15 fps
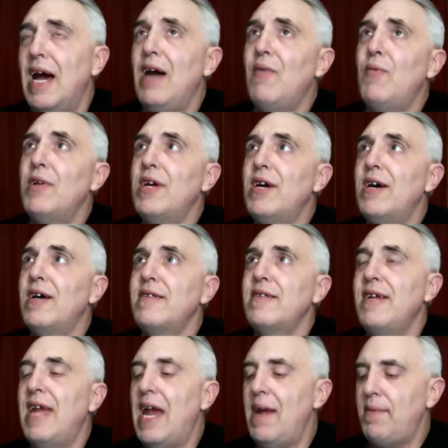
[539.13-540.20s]
I went to
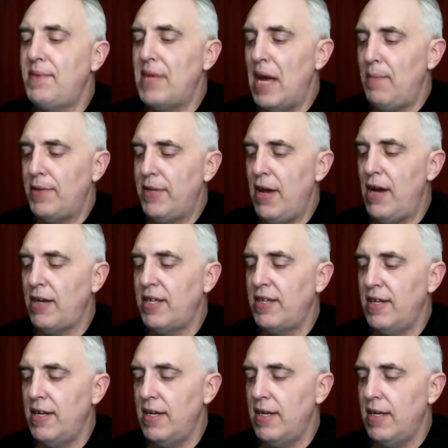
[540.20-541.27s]
GameStop and talked
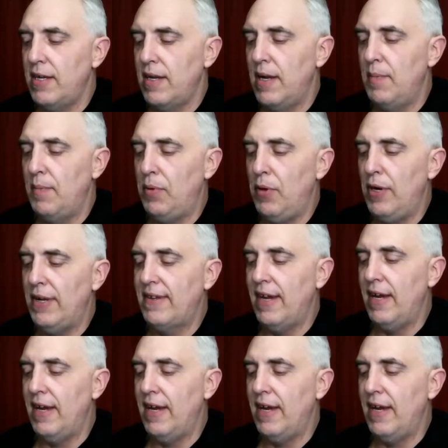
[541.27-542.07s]
to the employees